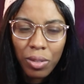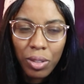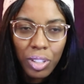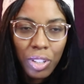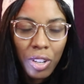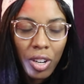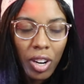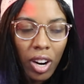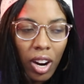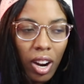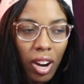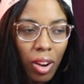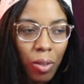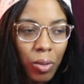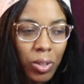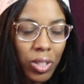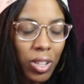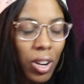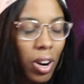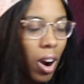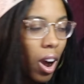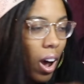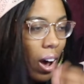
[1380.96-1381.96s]
Was it her, was
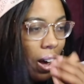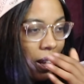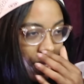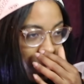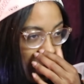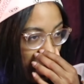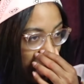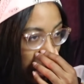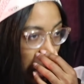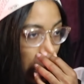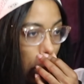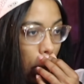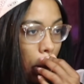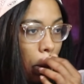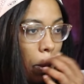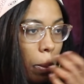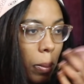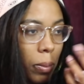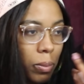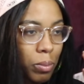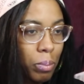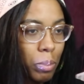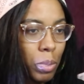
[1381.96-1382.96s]
it her aunt that, like,
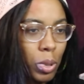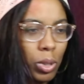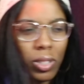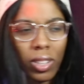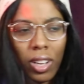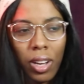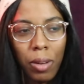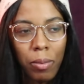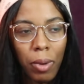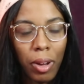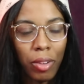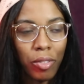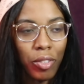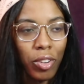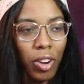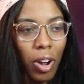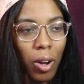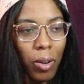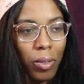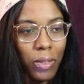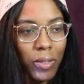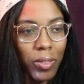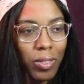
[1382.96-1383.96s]
pulled up? I
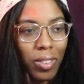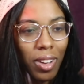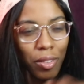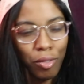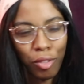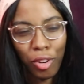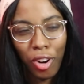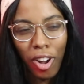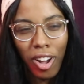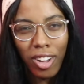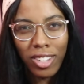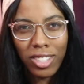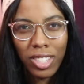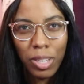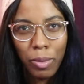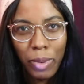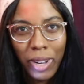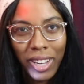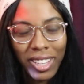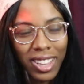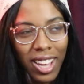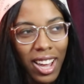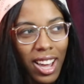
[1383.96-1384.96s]
forgot. I forgot. Something
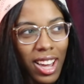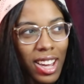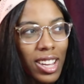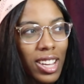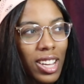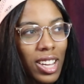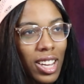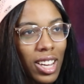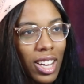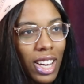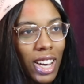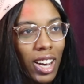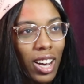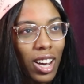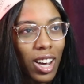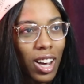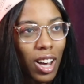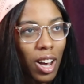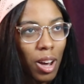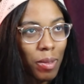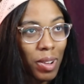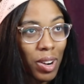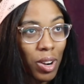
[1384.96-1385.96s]
like that.
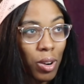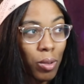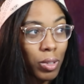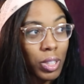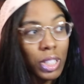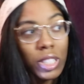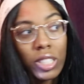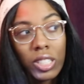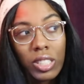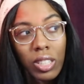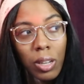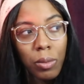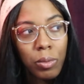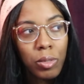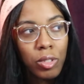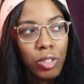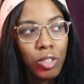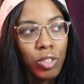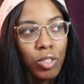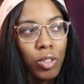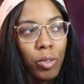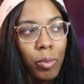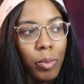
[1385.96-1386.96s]
Um, I don't know what she's up
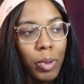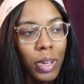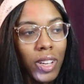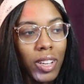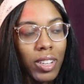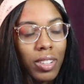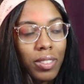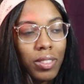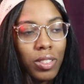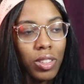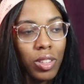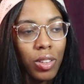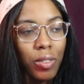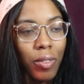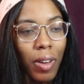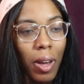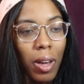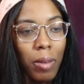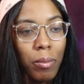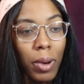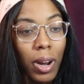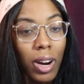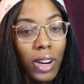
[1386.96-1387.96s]
to, but the
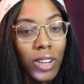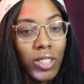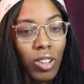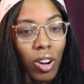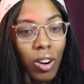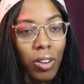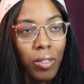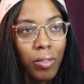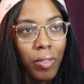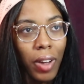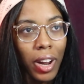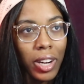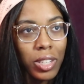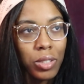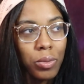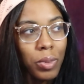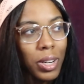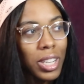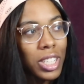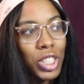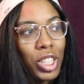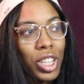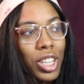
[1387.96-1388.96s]
vampires are in fact
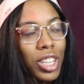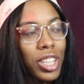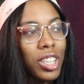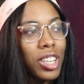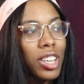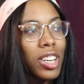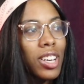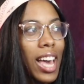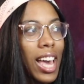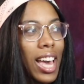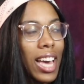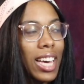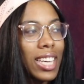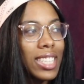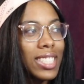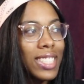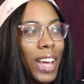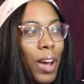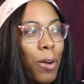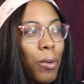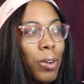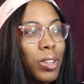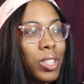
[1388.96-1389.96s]
raging, and
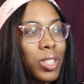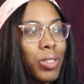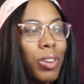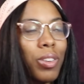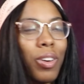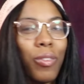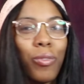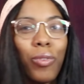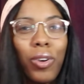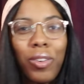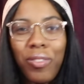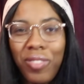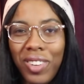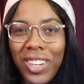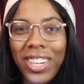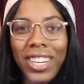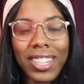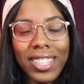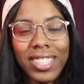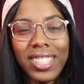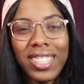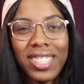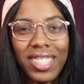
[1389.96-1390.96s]
I wonder what, what
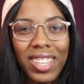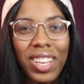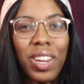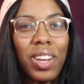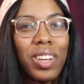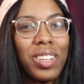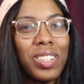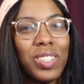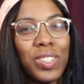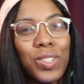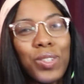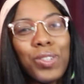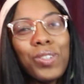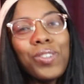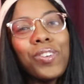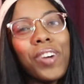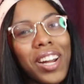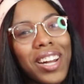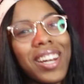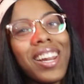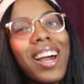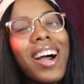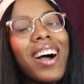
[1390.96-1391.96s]
Vanitas is gonna do
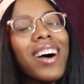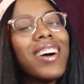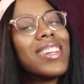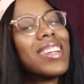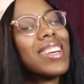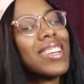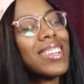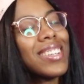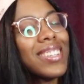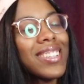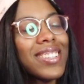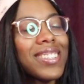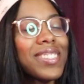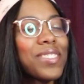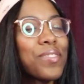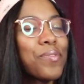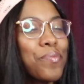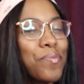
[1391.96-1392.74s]
right now, like.